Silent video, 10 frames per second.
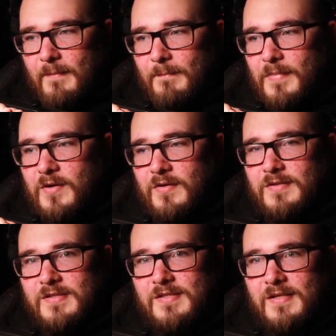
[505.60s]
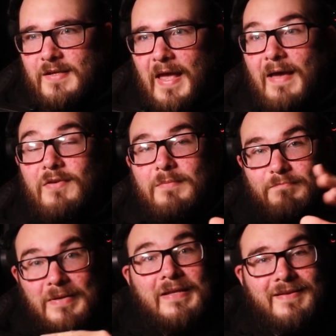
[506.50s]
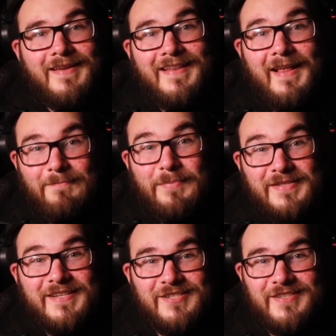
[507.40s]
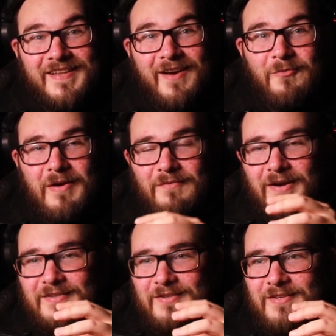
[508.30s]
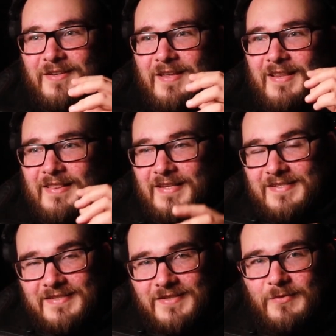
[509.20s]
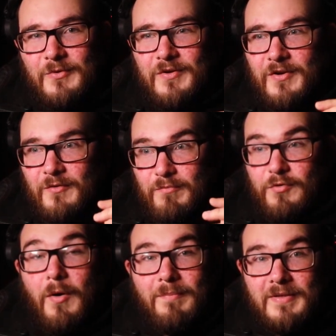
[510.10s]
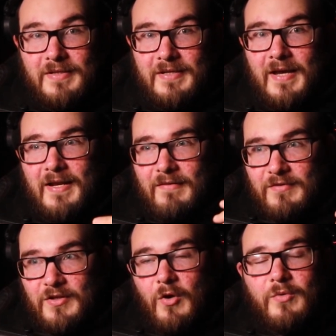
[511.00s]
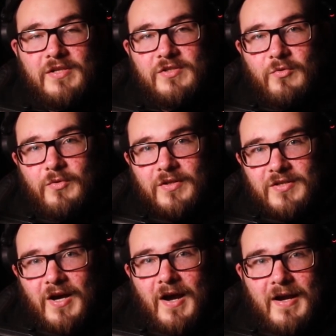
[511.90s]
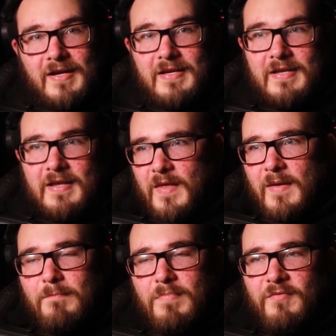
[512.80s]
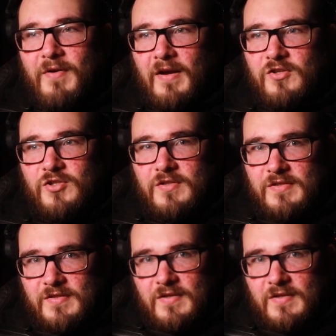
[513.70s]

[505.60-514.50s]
Because having been in that position now where I've had to listen to the audio properly and I've noticed all the tiny imperfections